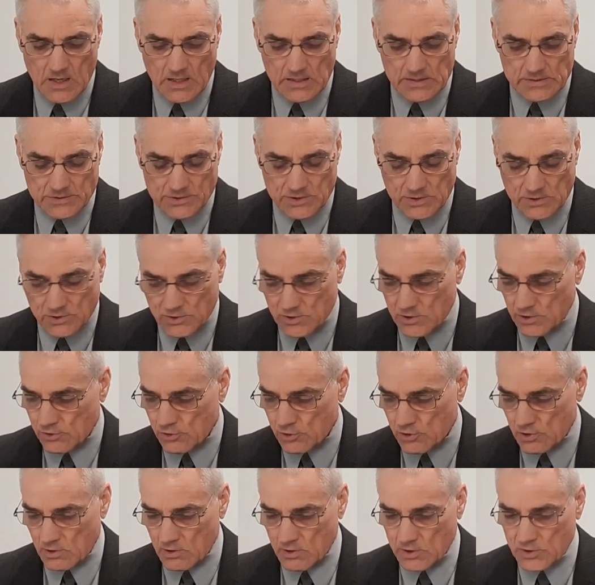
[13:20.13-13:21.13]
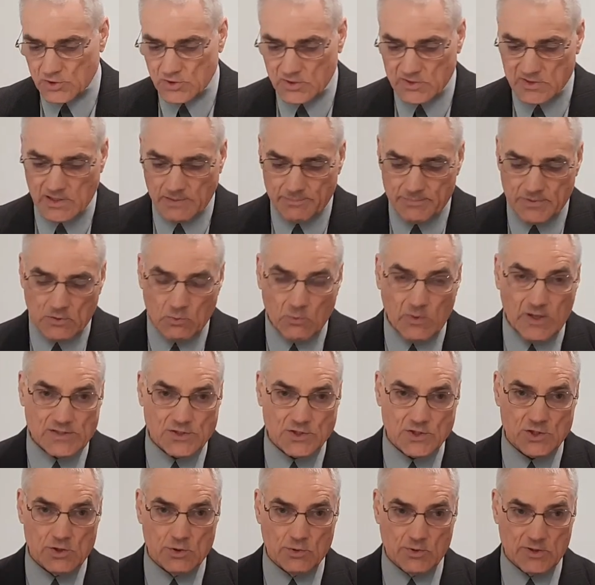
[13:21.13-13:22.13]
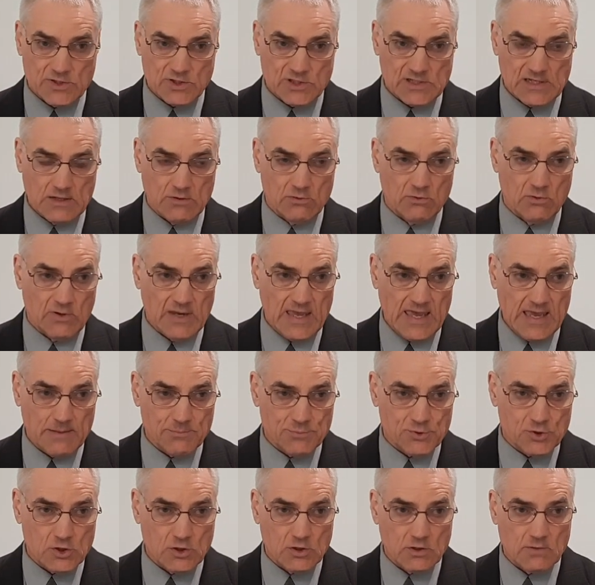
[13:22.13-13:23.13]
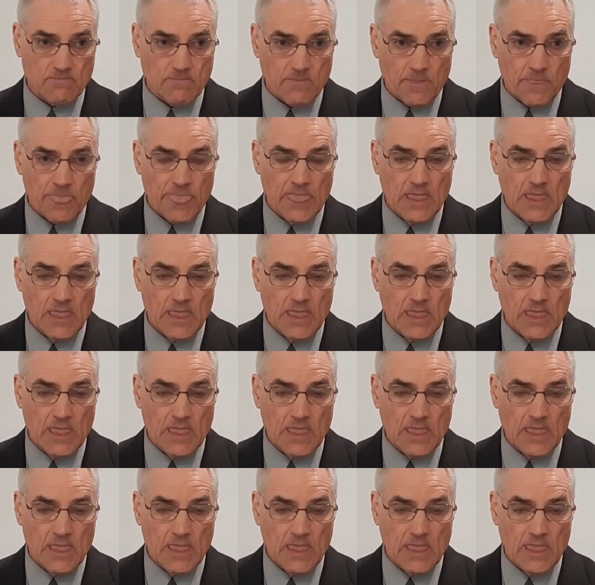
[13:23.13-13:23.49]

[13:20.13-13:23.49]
Our sister church is up in West Stewartstown, New Hampshire,